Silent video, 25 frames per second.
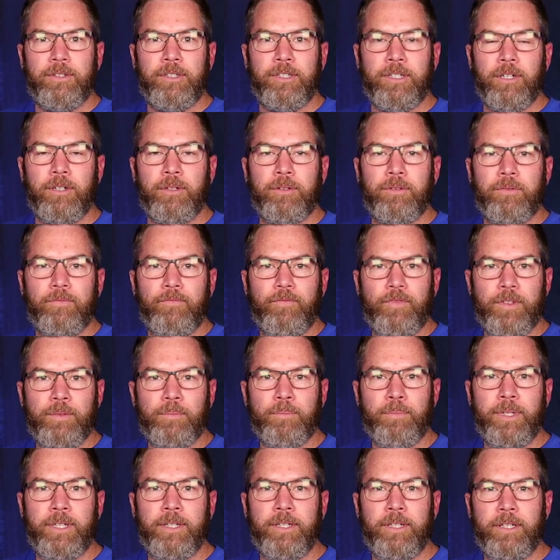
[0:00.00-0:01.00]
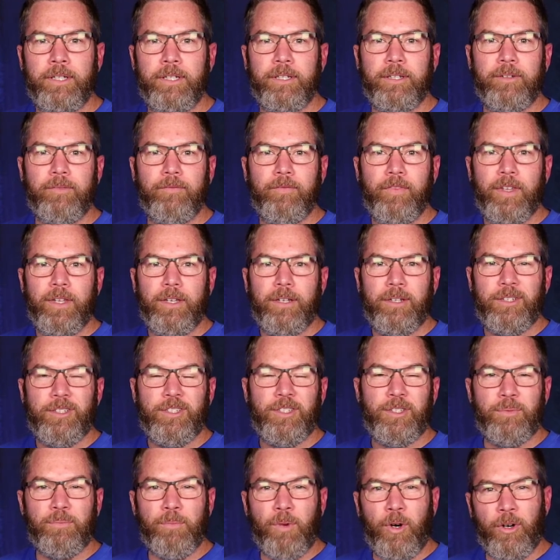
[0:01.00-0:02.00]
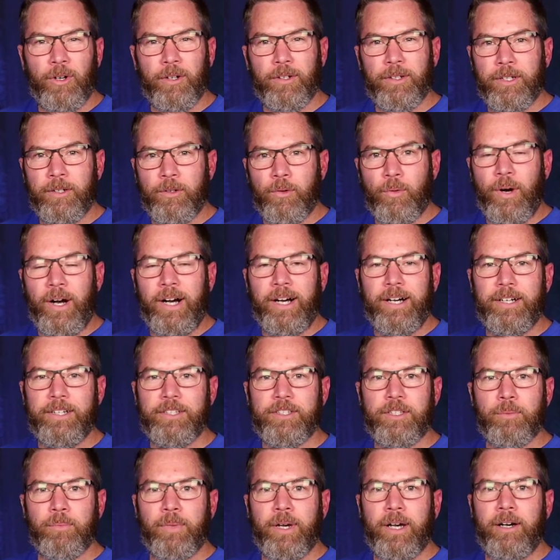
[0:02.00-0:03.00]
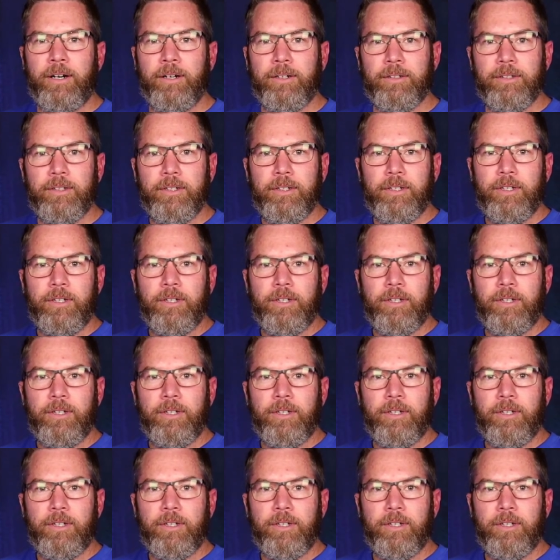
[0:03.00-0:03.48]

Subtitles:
You know, being smart and wise about